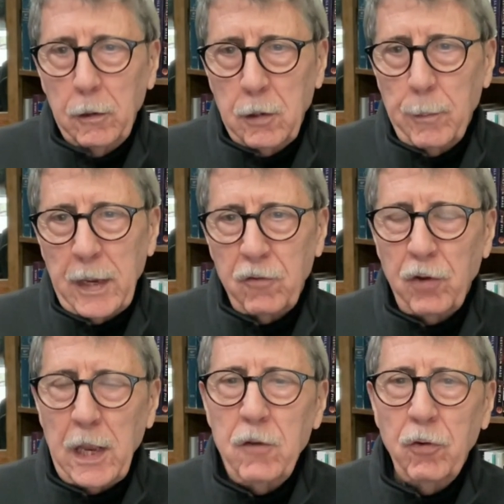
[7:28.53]
to make
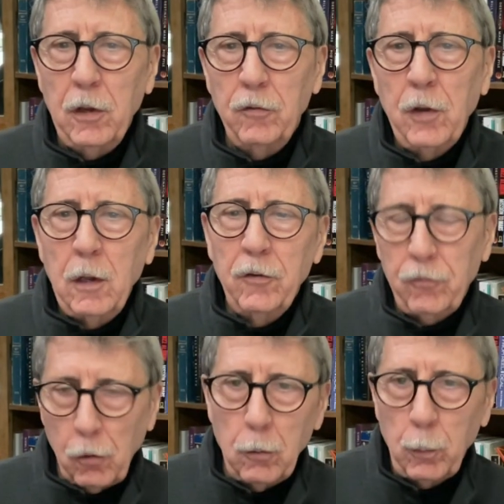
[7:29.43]
changes.
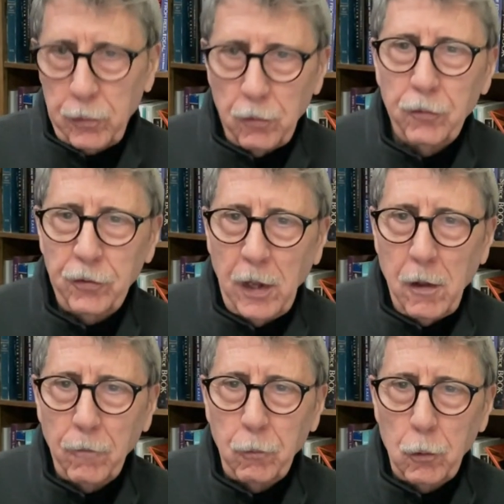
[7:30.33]
Start with
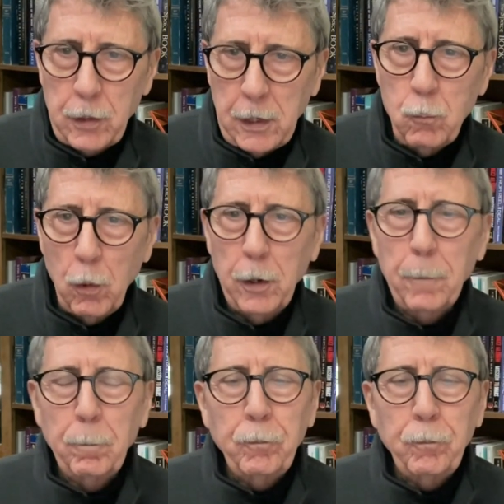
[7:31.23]
yourself. Look inward.